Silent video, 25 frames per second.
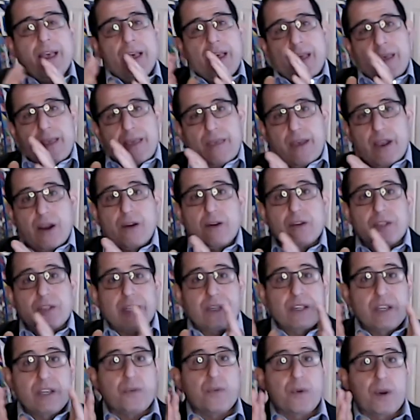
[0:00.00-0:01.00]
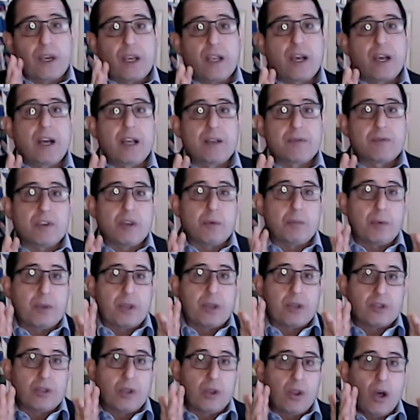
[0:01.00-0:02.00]
There's a different concept
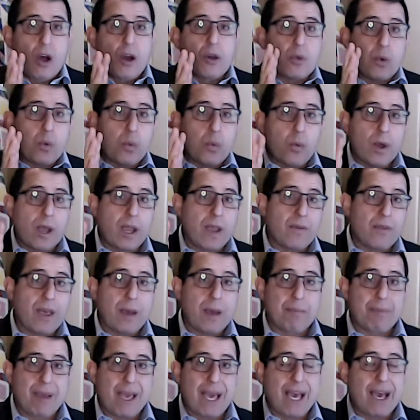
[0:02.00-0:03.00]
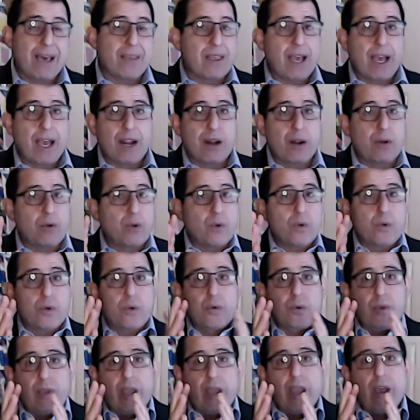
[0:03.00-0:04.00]
because along the way of that path, I don't know
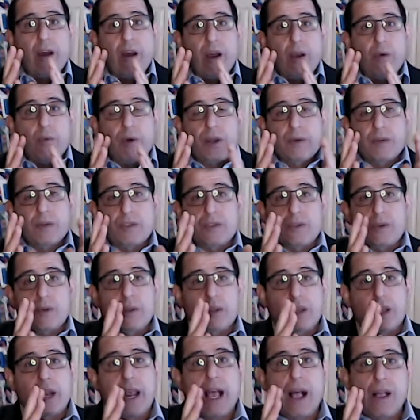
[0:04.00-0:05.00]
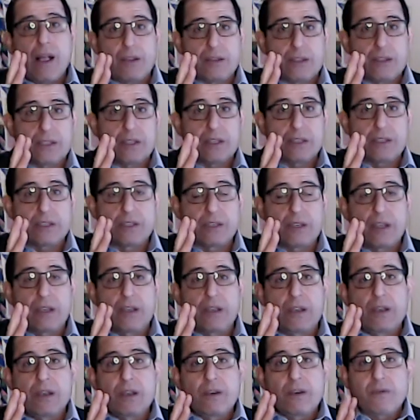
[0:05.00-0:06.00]
who they are when I was doing the analysis
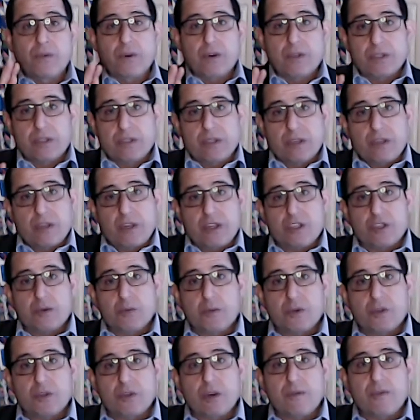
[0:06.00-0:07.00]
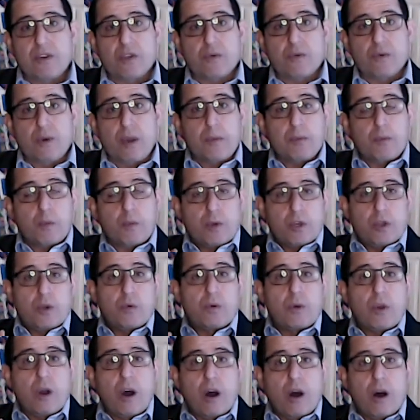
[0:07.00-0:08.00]
versus the customer service rep when you
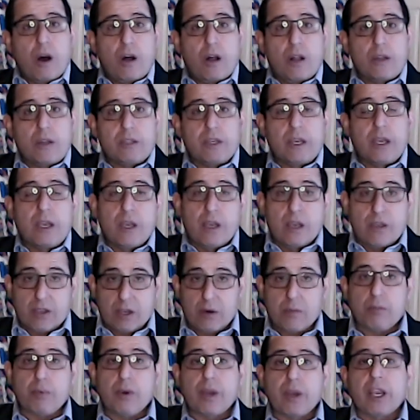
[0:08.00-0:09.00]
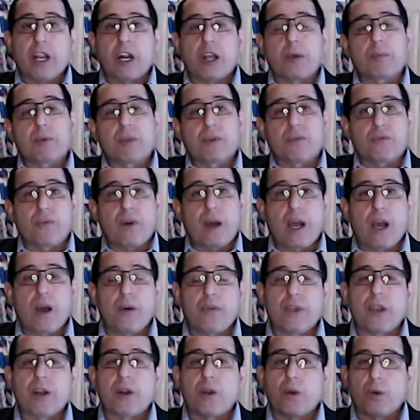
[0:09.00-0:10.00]
called. They're bringing up your file.
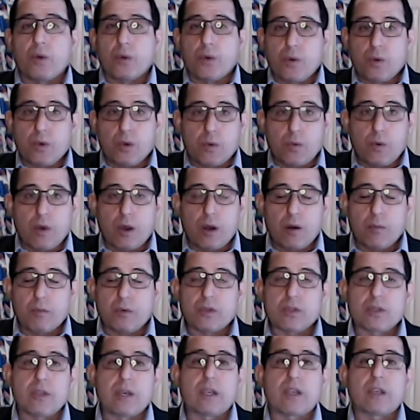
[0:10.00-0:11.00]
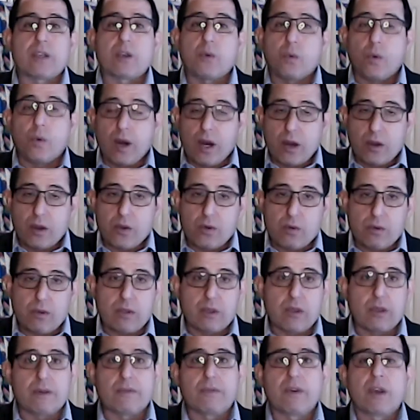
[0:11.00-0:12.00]
They know who you are most likely, where you
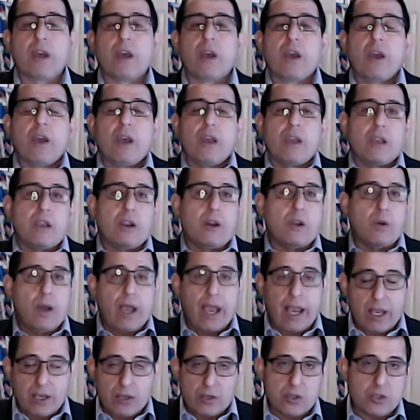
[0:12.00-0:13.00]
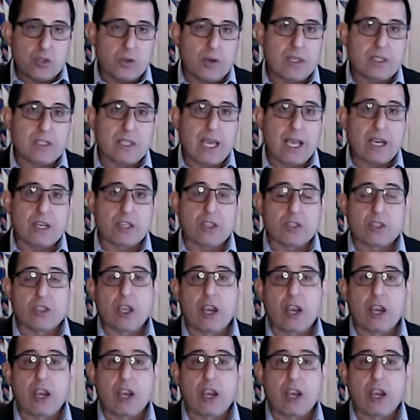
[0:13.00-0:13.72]
live, and your transactions.